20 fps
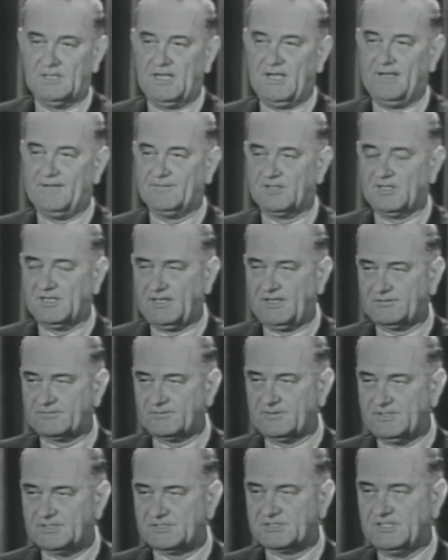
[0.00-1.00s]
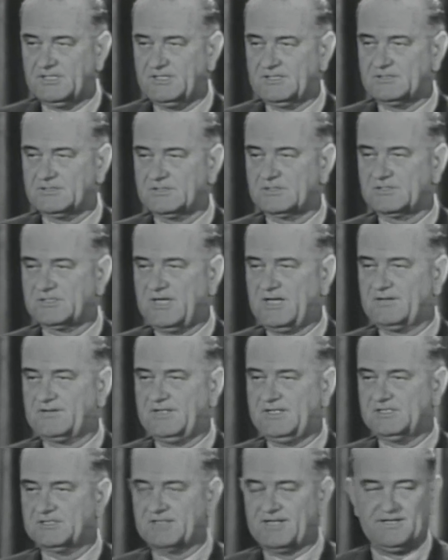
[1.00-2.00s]
having an interest in
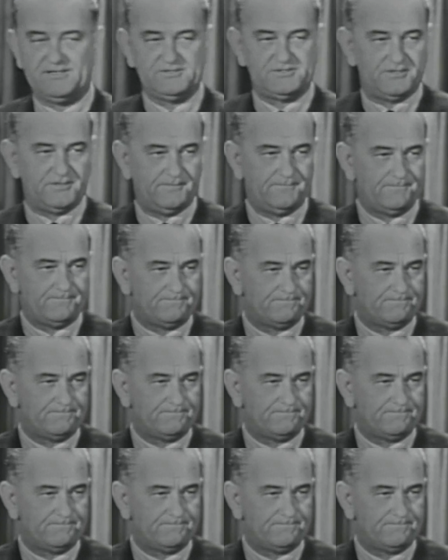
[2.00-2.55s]
Southeast Asia.